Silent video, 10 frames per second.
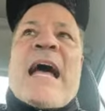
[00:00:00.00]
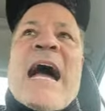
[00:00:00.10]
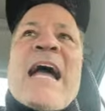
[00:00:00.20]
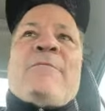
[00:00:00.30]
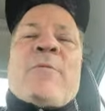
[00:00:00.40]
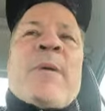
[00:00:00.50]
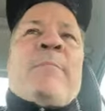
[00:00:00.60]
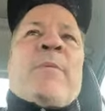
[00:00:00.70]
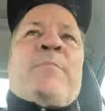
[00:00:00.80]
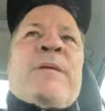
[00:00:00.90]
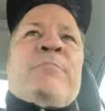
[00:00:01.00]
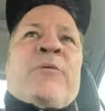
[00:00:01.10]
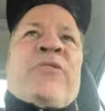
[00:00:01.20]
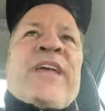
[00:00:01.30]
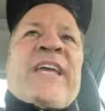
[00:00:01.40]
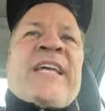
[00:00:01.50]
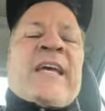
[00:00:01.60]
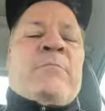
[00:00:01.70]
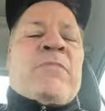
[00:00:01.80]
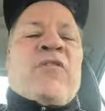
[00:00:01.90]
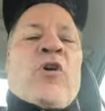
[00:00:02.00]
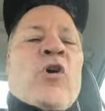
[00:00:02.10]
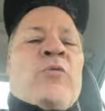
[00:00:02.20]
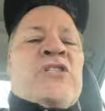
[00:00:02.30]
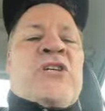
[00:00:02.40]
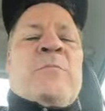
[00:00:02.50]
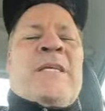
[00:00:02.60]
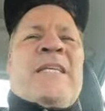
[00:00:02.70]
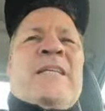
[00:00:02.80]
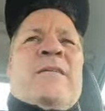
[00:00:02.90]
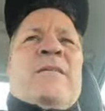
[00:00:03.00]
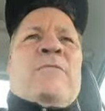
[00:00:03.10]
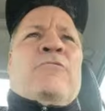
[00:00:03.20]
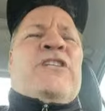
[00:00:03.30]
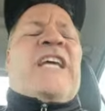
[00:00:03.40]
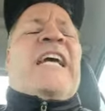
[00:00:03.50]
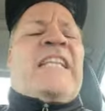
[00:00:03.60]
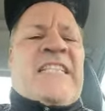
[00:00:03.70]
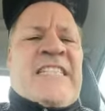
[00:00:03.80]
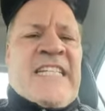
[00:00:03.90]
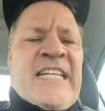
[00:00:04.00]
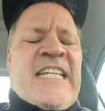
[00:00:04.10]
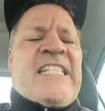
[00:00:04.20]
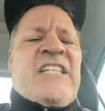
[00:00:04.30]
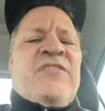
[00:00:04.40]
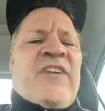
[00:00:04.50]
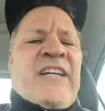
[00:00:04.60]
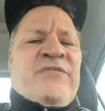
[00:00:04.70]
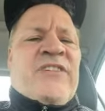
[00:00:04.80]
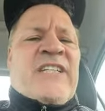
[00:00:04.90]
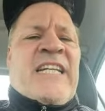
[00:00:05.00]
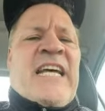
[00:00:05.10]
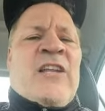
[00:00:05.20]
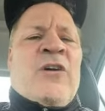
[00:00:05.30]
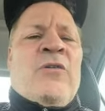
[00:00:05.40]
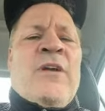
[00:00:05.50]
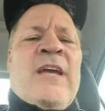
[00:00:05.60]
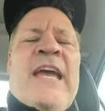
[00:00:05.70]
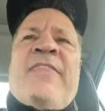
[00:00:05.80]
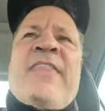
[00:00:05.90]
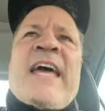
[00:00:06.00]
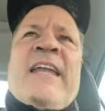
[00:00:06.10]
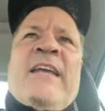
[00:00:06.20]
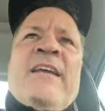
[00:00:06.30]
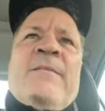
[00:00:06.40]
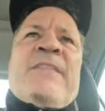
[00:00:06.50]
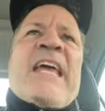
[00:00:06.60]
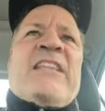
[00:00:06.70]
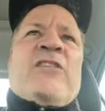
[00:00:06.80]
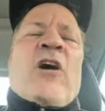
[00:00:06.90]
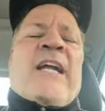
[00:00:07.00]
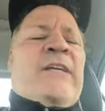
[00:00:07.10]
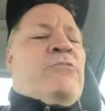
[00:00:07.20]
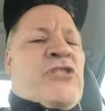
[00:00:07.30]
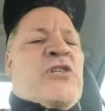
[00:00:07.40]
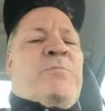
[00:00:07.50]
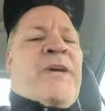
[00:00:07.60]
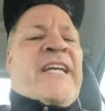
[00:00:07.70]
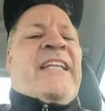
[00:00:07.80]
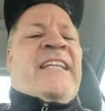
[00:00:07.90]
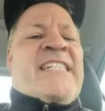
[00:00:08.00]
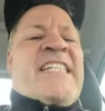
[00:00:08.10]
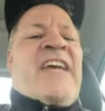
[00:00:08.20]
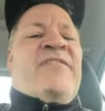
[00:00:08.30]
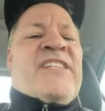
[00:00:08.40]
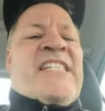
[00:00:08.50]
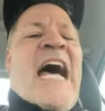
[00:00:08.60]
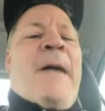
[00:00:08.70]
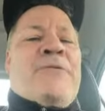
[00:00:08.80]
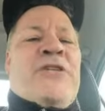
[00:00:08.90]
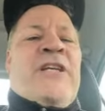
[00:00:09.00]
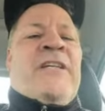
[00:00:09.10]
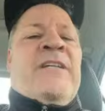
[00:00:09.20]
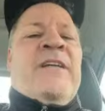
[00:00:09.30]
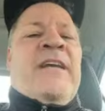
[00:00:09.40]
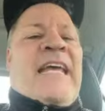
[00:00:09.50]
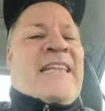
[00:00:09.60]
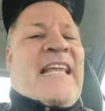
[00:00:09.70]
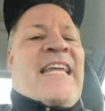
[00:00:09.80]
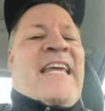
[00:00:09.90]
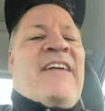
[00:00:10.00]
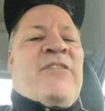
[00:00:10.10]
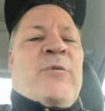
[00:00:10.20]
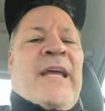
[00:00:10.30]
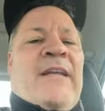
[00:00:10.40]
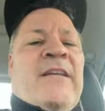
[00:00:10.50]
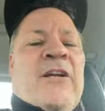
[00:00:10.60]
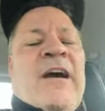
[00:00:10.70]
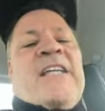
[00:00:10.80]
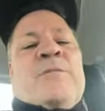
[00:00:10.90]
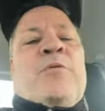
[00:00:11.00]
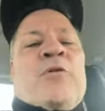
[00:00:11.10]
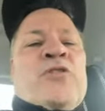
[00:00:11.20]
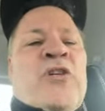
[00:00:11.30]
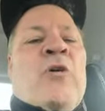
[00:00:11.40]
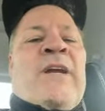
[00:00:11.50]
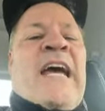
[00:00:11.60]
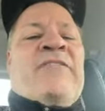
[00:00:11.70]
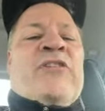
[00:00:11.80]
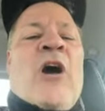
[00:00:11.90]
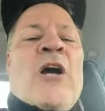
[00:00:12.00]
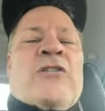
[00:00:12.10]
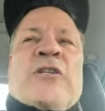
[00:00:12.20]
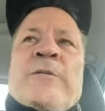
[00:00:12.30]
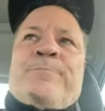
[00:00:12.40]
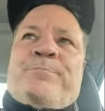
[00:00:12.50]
I remember people thinking Bivol was going to be ridiculously easy fight for Canelo and that they thought he was just picking the safest option at light heavyweight, you know, as opposed to going after Arthur.